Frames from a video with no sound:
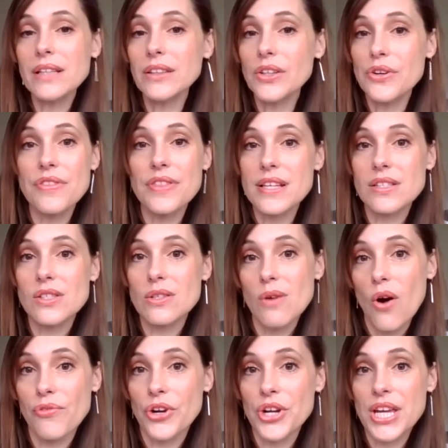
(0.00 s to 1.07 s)
we learned this
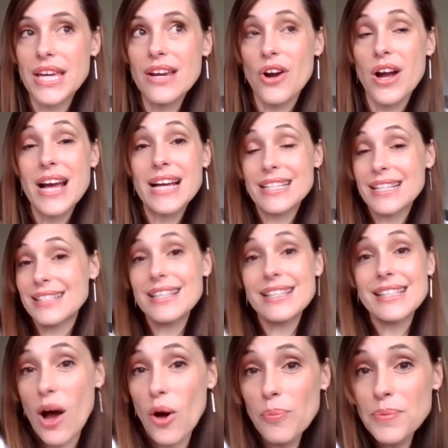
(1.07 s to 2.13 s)
over here. Does this
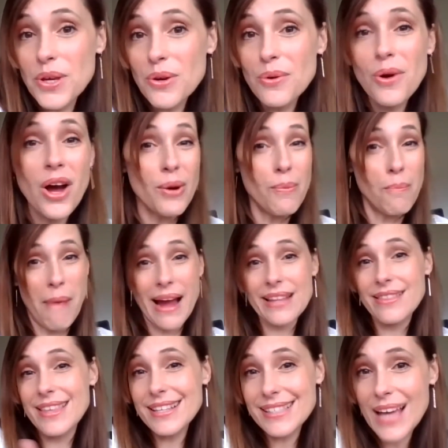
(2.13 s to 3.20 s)
help you?
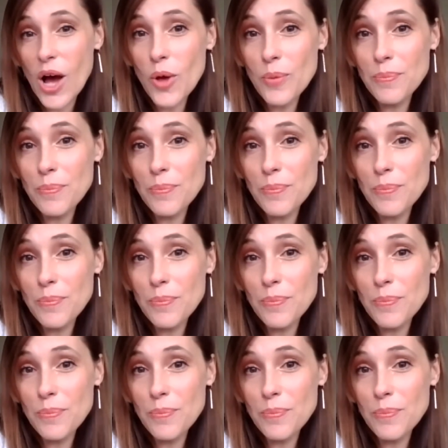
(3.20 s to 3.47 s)
Might this